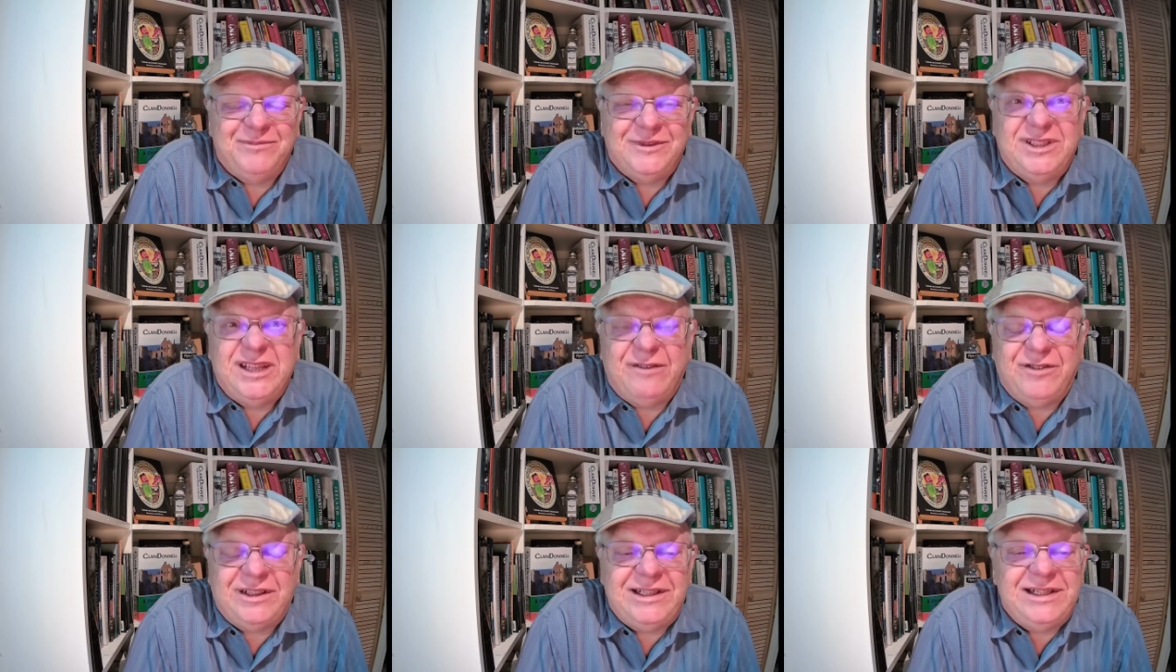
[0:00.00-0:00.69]

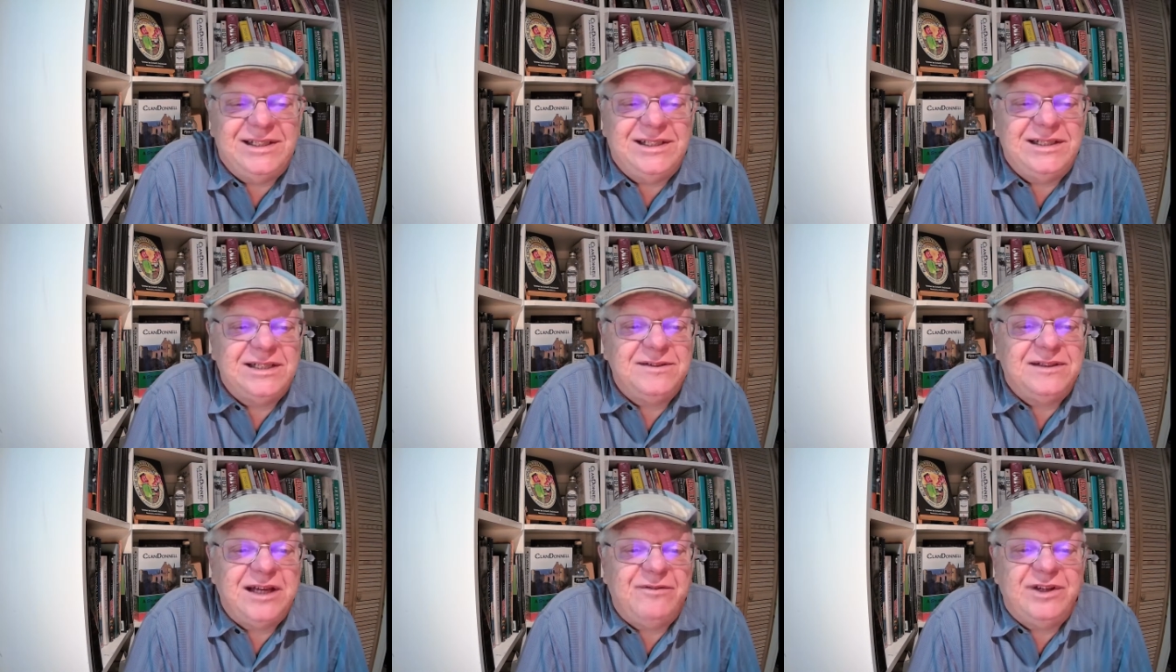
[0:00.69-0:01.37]

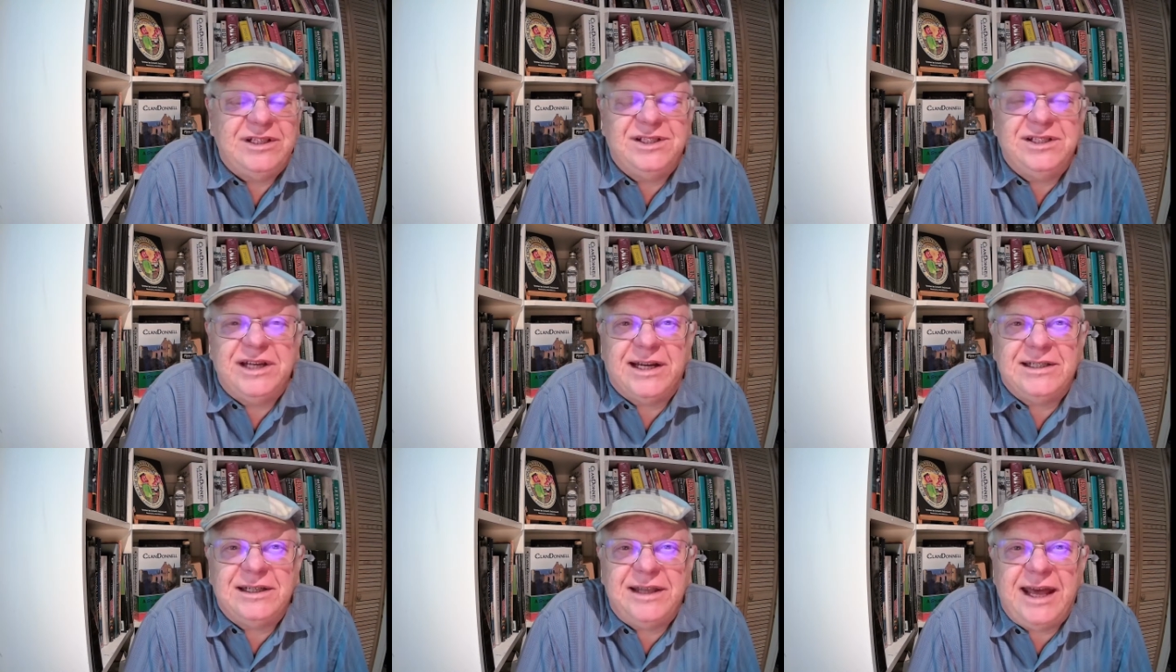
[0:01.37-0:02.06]

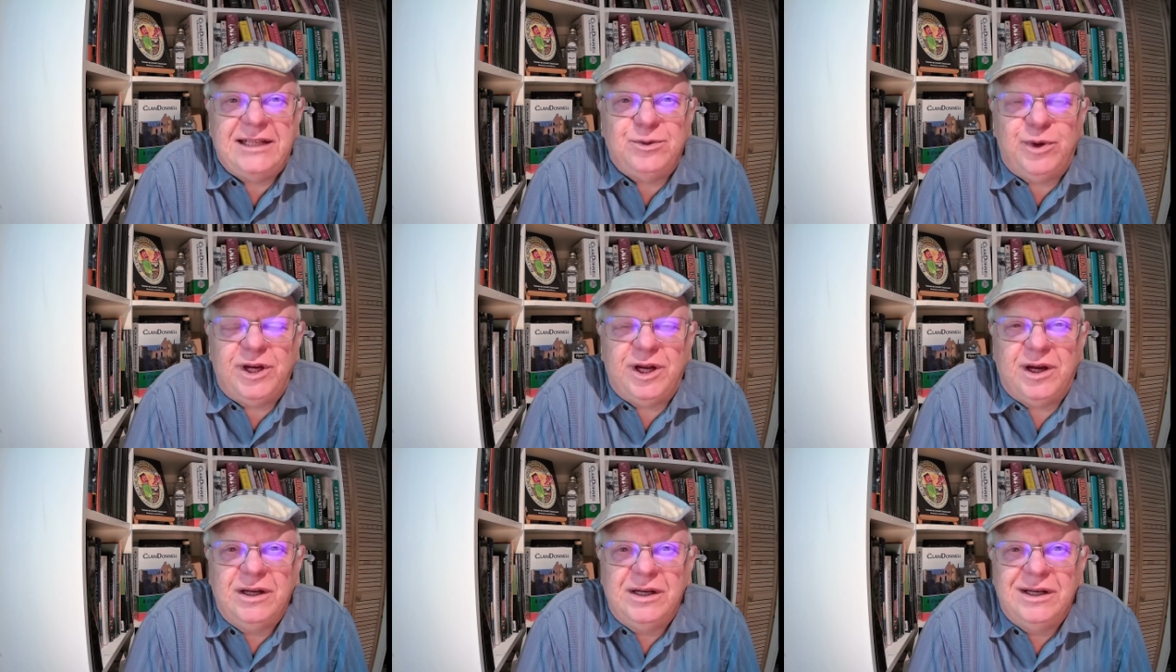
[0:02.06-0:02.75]
1776, and that's when
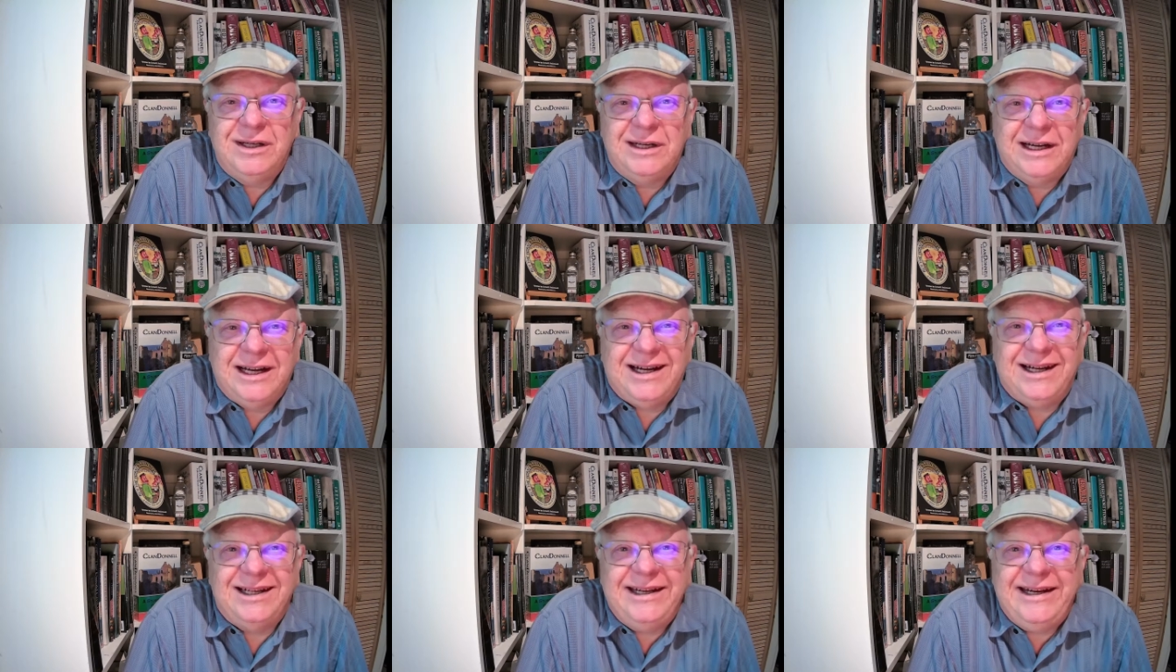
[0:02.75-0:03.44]
a
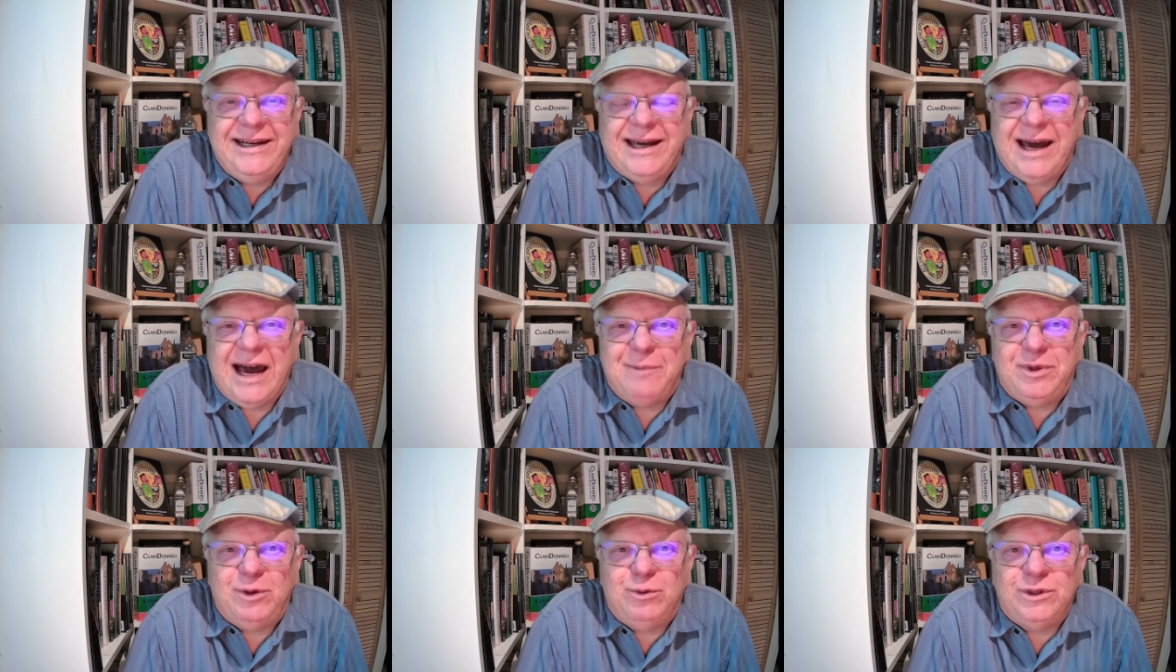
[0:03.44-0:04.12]
clean
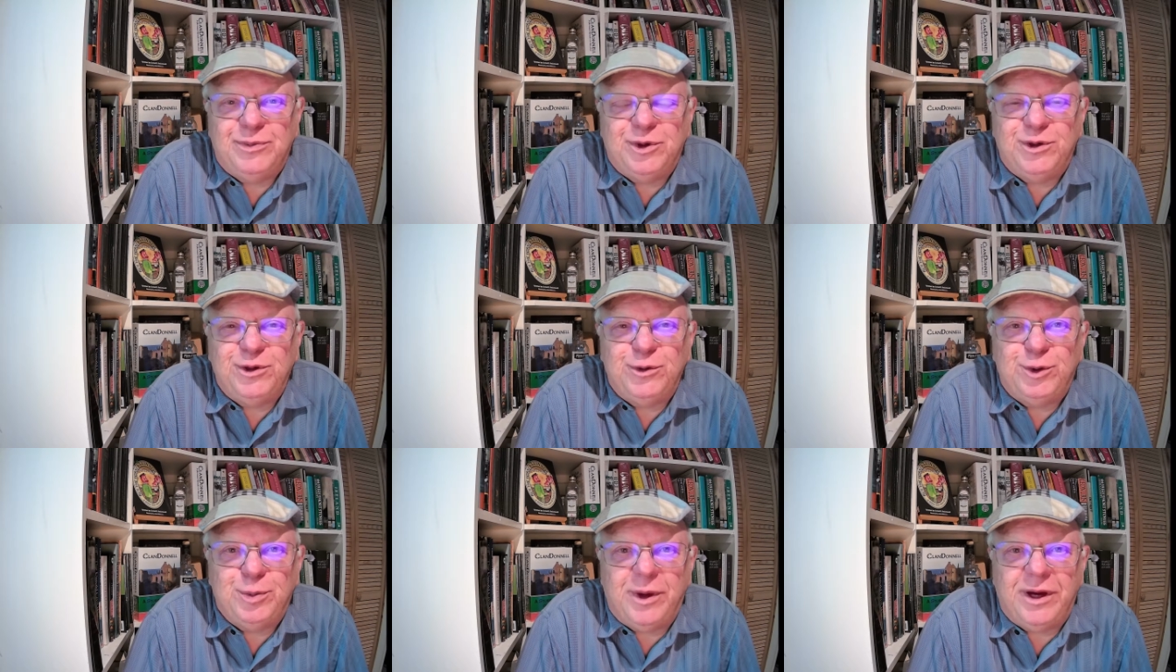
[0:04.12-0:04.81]
copy was
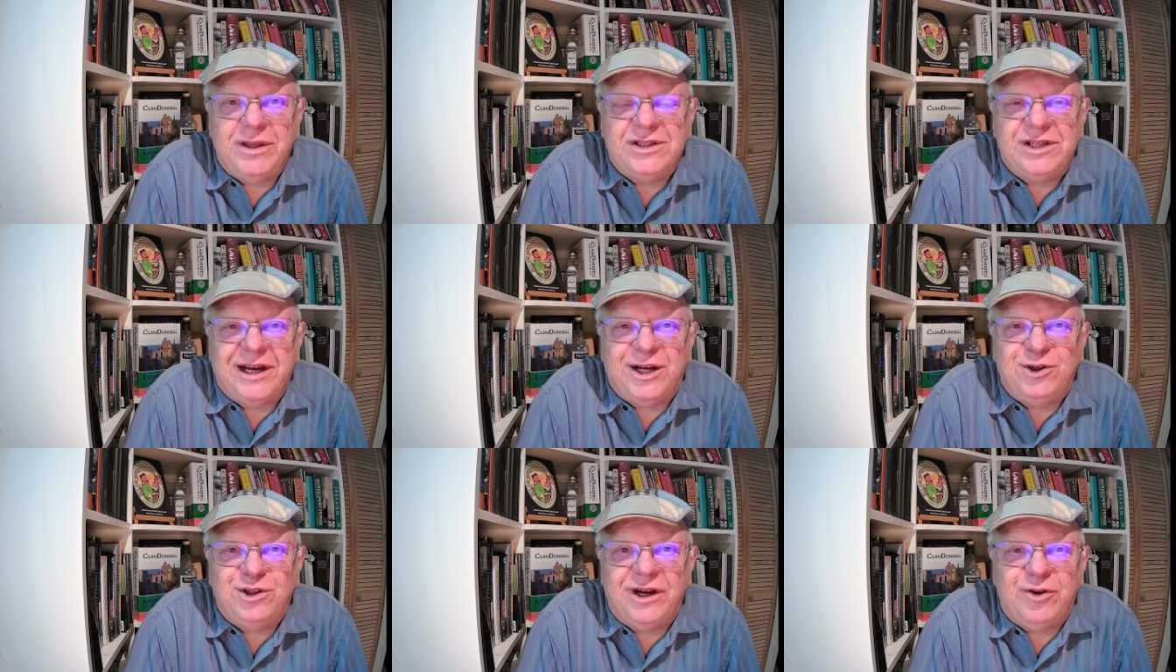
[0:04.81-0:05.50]
produced by the
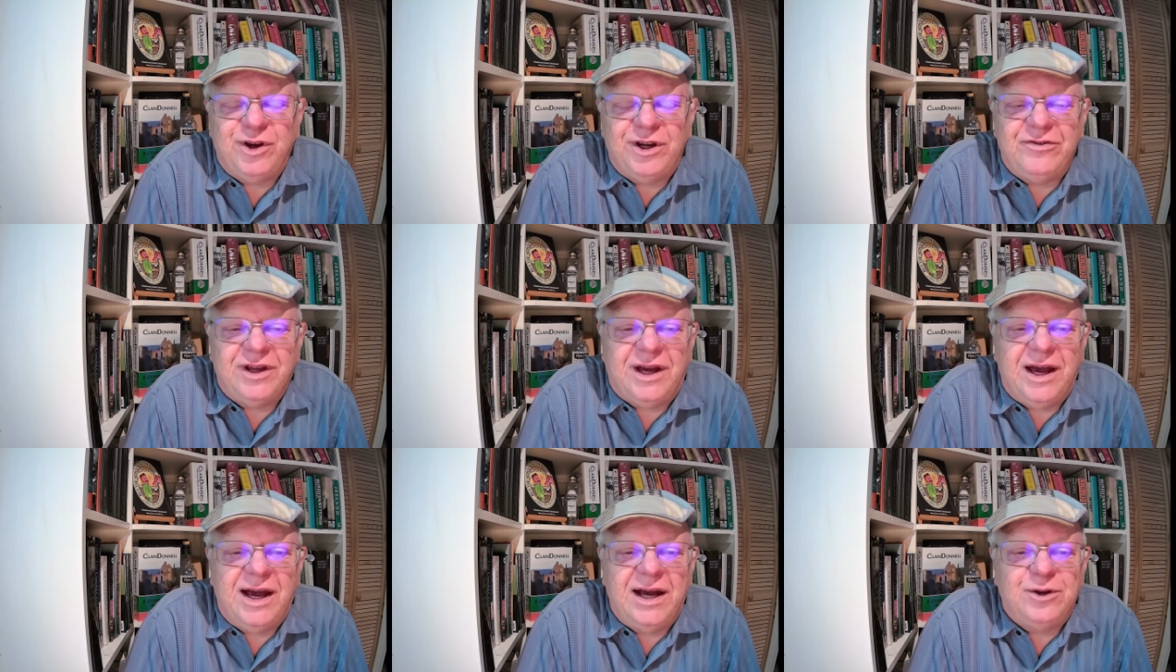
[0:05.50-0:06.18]
Secretary of the
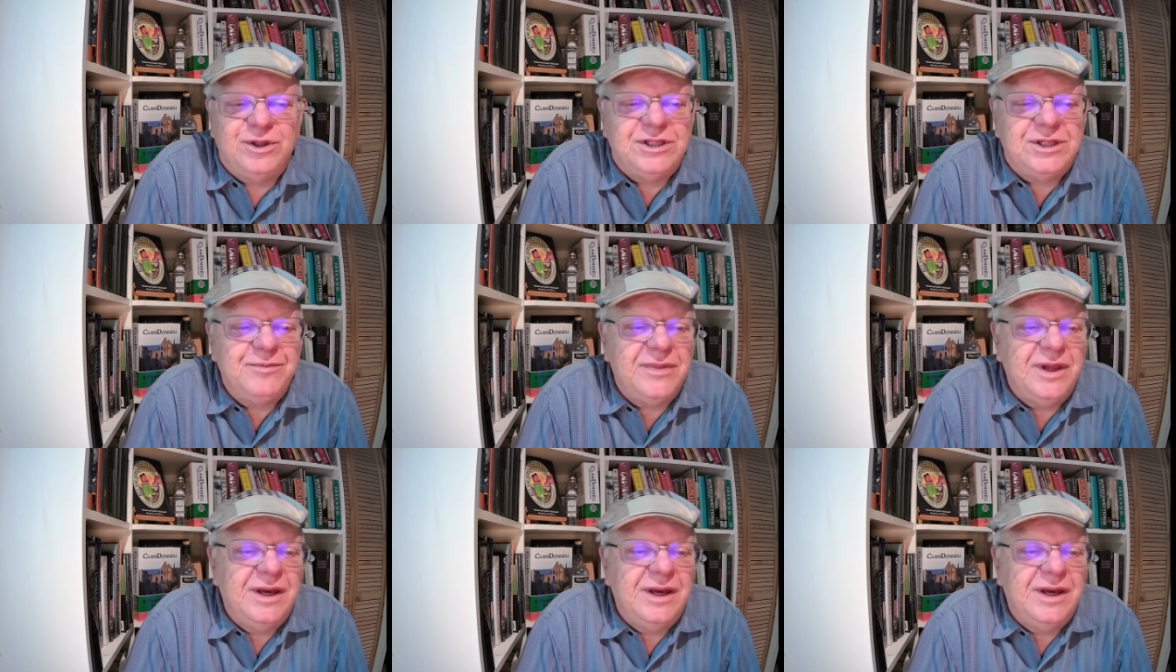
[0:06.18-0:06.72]
Congress.